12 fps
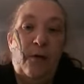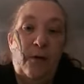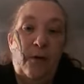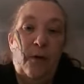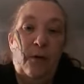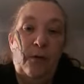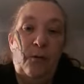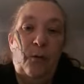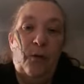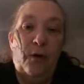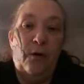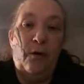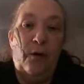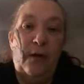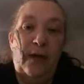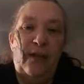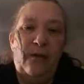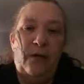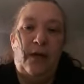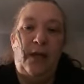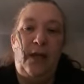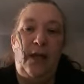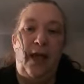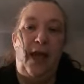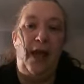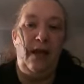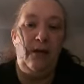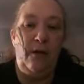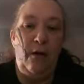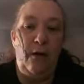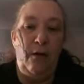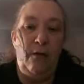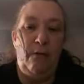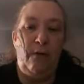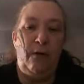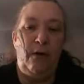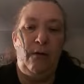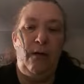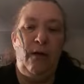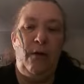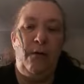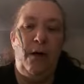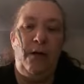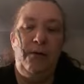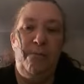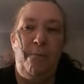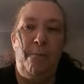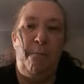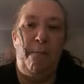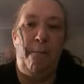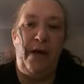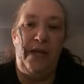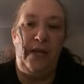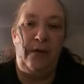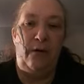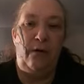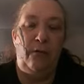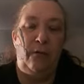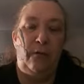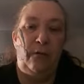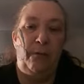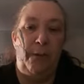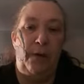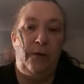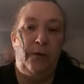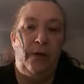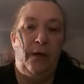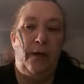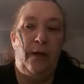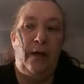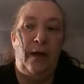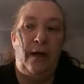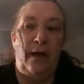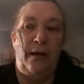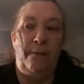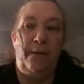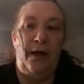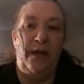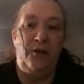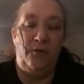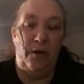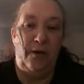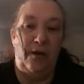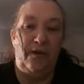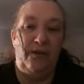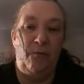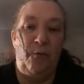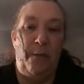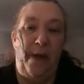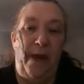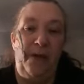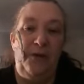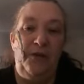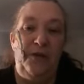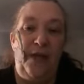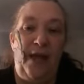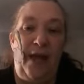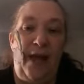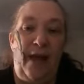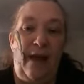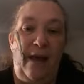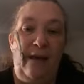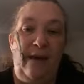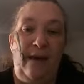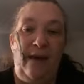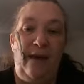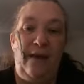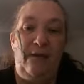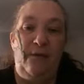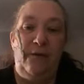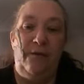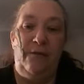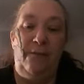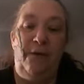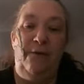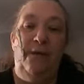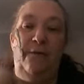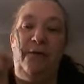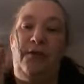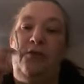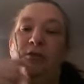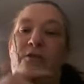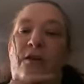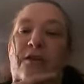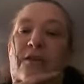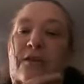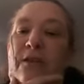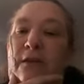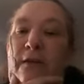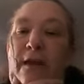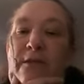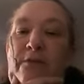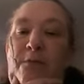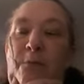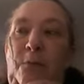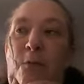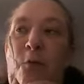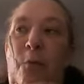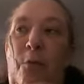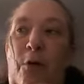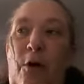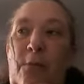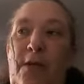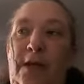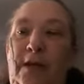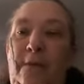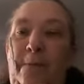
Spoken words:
going to work on either a cat doll or a bunny doll, or both. I drug out some old patterns I had, and the ones with the big fluffy dresses, so those will probably,